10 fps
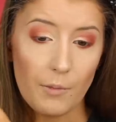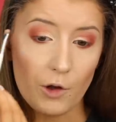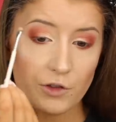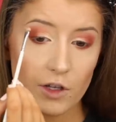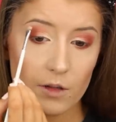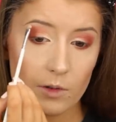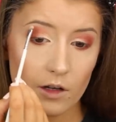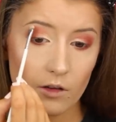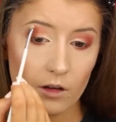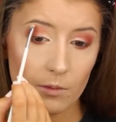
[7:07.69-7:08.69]
I'm also going to
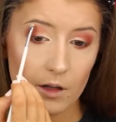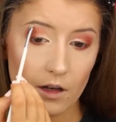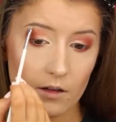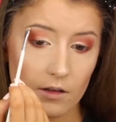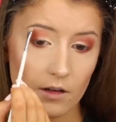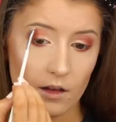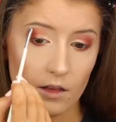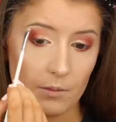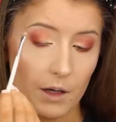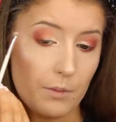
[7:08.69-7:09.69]
put a little bit
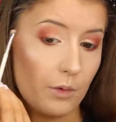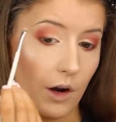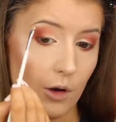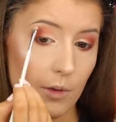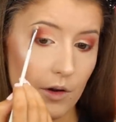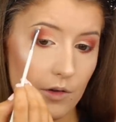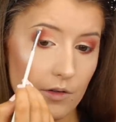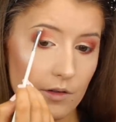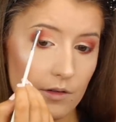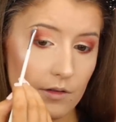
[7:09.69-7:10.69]
underneath my brow
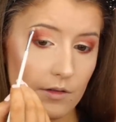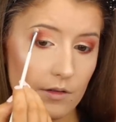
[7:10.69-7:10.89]
bone.